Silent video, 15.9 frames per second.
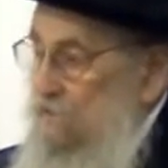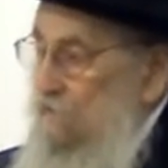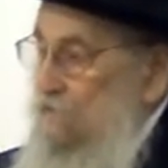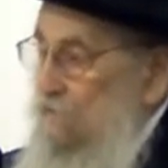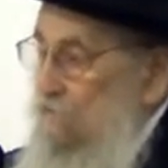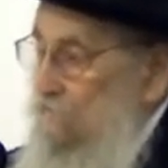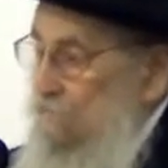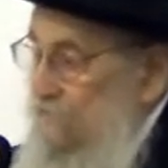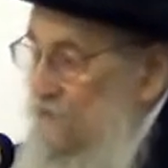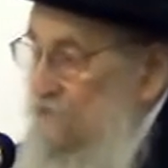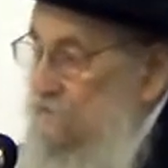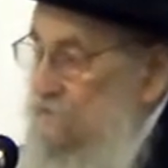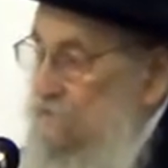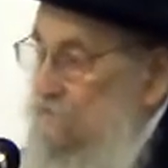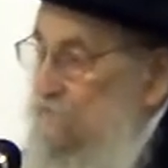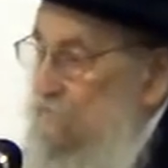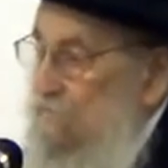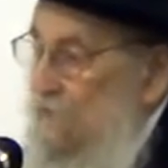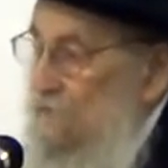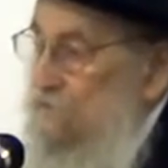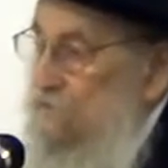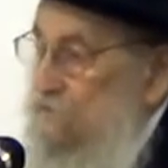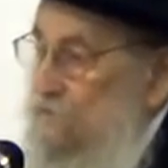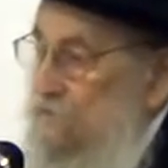to confess, to
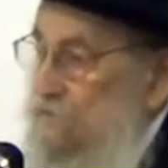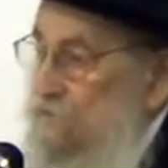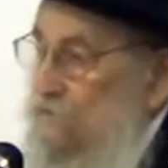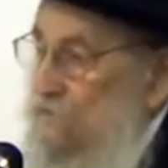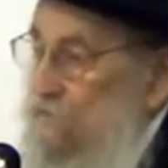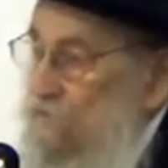mention, to